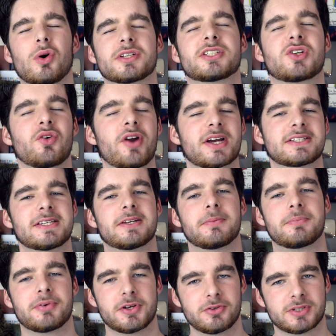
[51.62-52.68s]
was directed
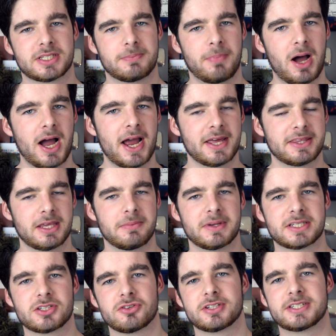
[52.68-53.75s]
and produced by the Mr.